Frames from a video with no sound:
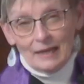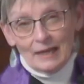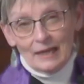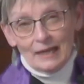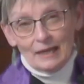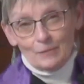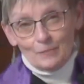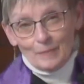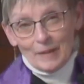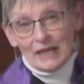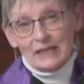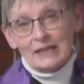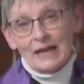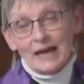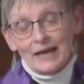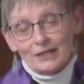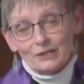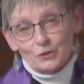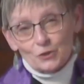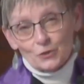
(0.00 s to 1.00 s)
it may
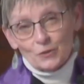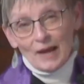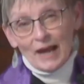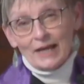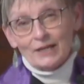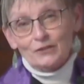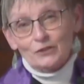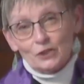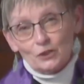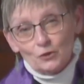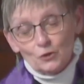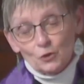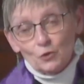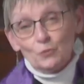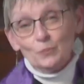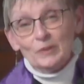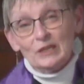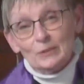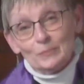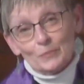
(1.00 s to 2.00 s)
not attract the new
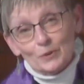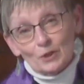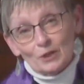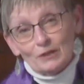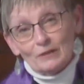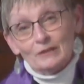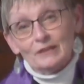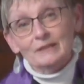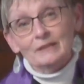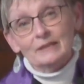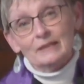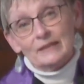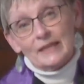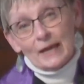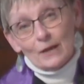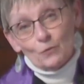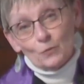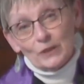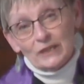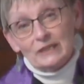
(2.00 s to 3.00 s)
people
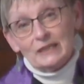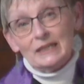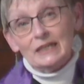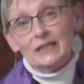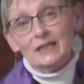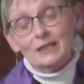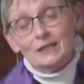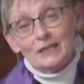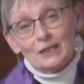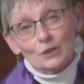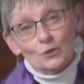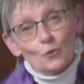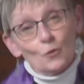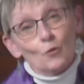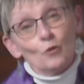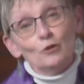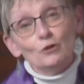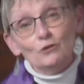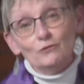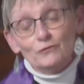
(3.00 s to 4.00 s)
that we need in
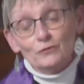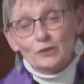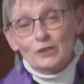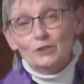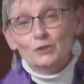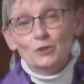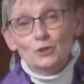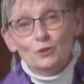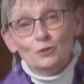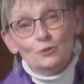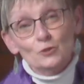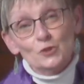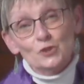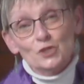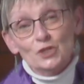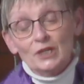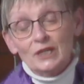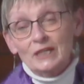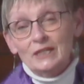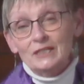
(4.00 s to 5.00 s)
order for the church
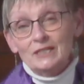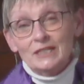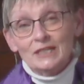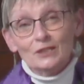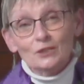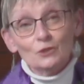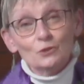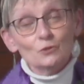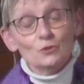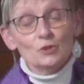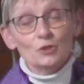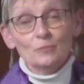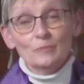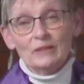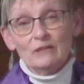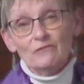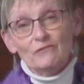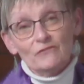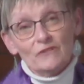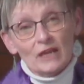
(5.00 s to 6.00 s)
to continue to
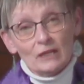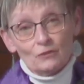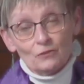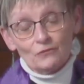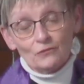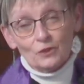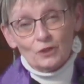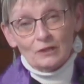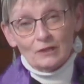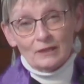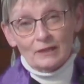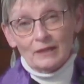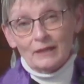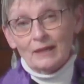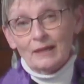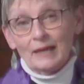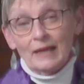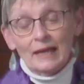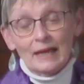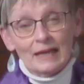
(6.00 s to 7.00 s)
be faithful
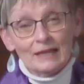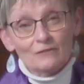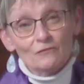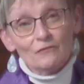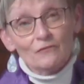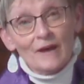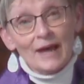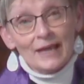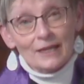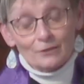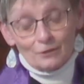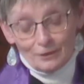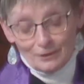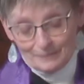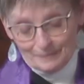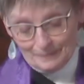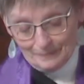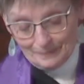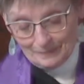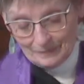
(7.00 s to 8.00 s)
and vital.
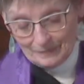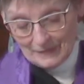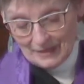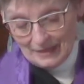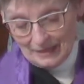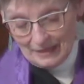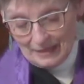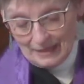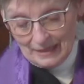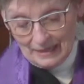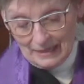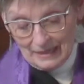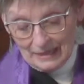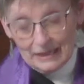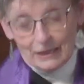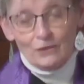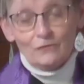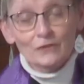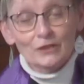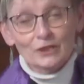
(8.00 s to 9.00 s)

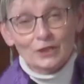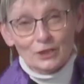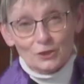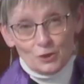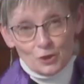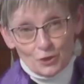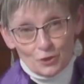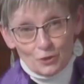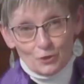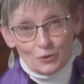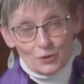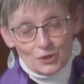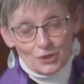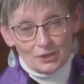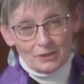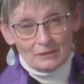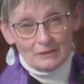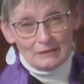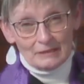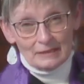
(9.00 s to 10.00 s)
Even the
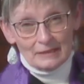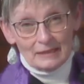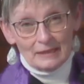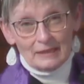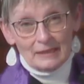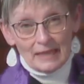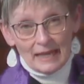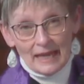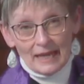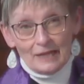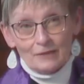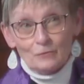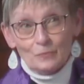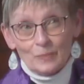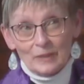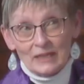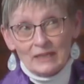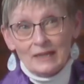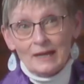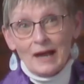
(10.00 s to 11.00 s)
church can't
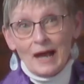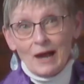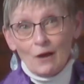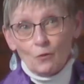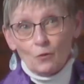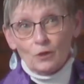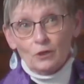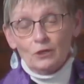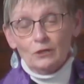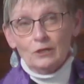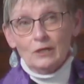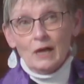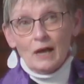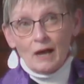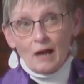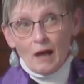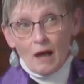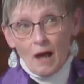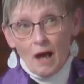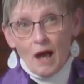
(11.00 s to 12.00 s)
be our
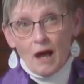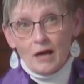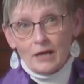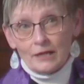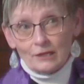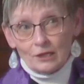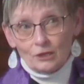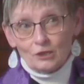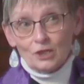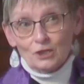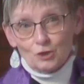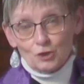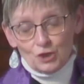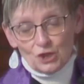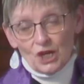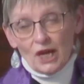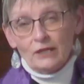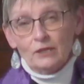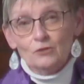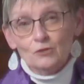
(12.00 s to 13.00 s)

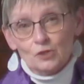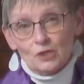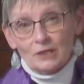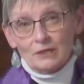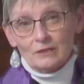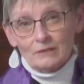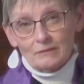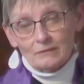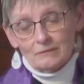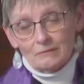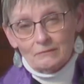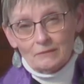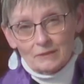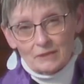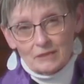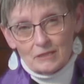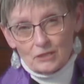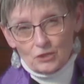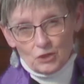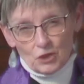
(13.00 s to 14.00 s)
unchanging
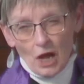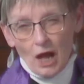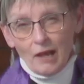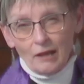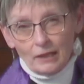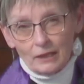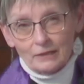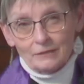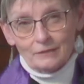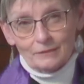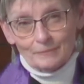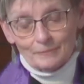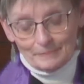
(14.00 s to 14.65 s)
solid.